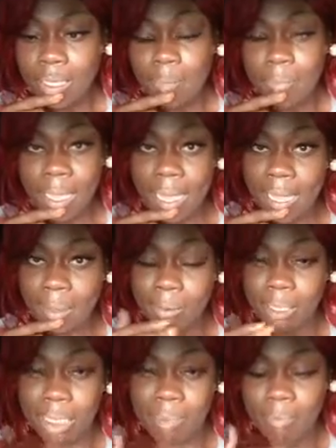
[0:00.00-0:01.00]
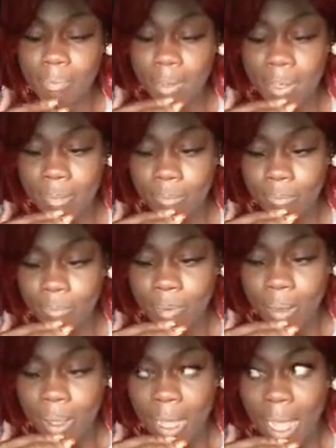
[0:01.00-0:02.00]
Sometimes, even me,
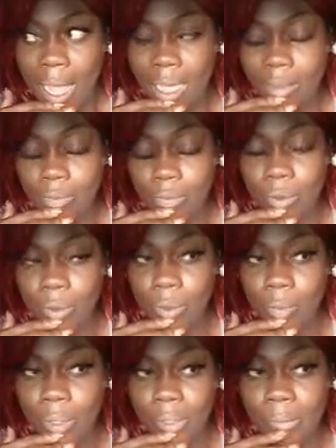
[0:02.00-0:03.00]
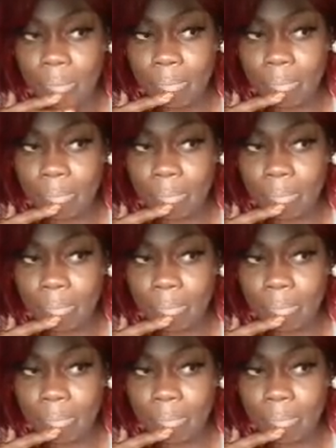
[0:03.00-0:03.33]
I struggle with